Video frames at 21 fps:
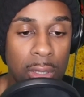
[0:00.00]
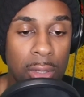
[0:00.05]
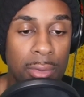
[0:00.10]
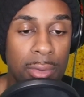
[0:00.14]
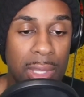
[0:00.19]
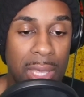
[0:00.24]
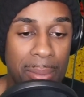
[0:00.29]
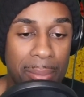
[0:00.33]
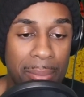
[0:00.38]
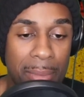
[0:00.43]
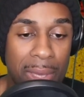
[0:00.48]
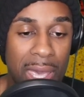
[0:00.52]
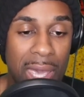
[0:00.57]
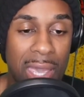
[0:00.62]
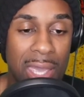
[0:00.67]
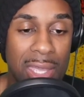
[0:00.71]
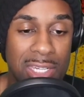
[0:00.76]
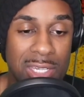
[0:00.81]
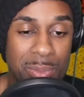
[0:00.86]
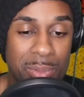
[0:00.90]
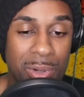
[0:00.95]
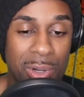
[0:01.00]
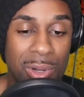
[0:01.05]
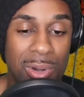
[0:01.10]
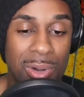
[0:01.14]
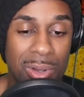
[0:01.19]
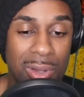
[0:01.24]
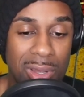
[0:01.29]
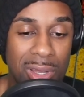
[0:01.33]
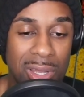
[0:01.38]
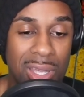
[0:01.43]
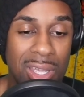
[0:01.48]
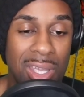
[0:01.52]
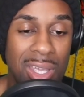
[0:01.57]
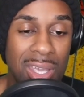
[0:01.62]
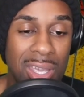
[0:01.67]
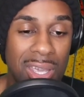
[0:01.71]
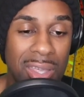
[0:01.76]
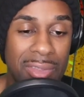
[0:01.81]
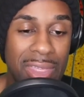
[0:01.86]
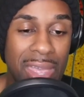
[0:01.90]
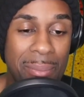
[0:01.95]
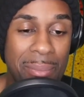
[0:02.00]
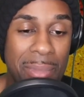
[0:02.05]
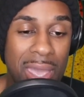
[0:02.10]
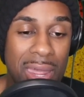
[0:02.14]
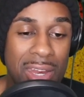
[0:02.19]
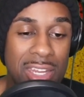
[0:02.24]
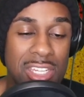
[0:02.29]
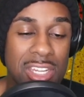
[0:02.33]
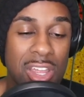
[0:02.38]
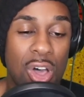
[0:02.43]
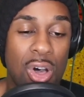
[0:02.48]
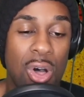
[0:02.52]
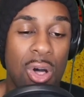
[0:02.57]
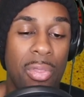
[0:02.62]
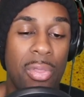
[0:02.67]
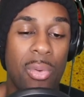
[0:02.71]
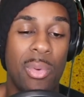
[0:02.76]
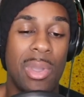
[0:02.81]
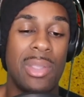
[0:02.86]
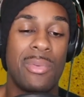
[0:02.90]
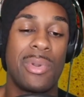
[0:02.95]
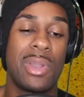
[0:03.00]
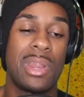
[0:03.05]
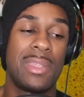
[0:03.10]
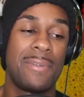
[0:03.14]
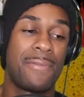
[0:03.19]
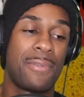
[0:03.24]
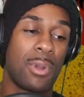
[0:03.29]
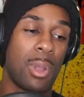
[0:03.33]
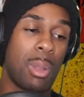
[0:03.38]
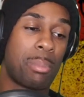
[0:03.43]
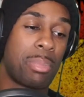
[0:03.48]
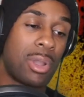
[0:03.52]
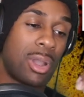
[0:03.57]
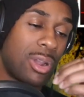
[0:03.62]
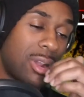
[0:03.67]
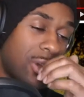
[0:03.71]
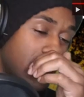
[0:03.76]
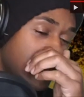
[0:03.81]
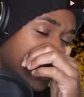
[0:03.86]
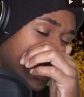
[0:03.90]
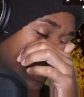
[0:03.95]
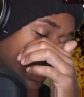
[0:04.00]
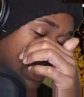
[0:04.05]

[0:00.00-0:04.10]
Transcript: That mask, bro. That man is all the way ready for a purge. He